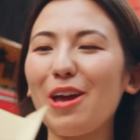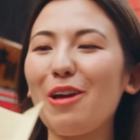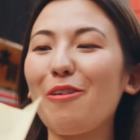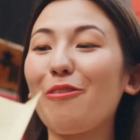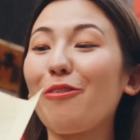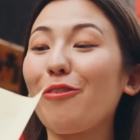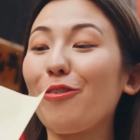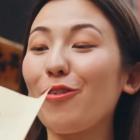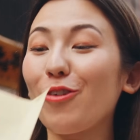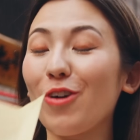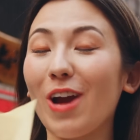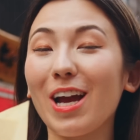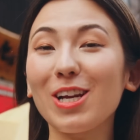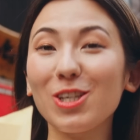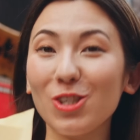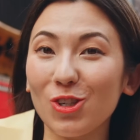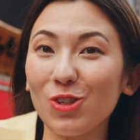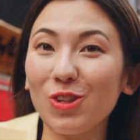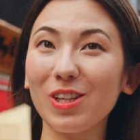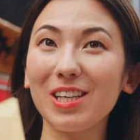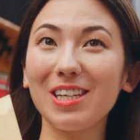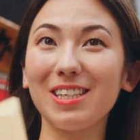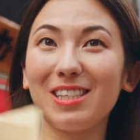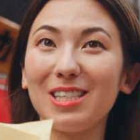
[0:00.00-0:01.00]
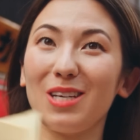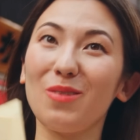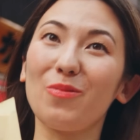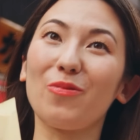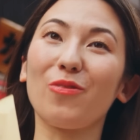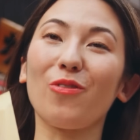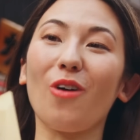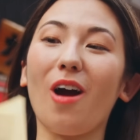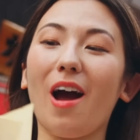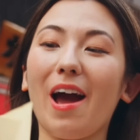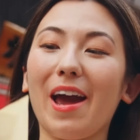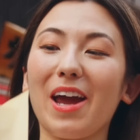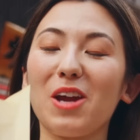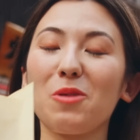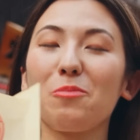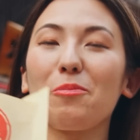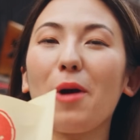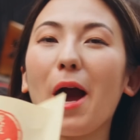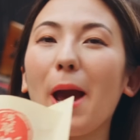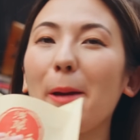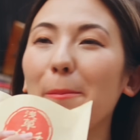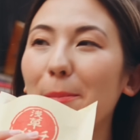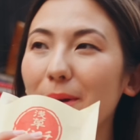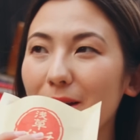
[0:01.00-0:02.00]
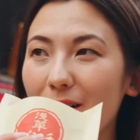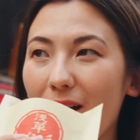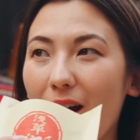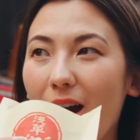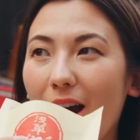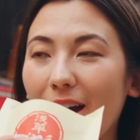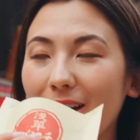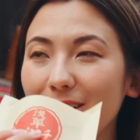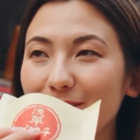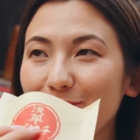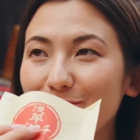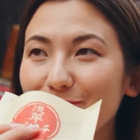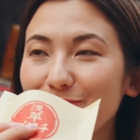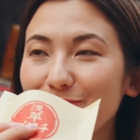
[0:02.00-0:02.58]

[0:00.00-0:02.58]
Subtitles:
a freshly deep fried, piping hot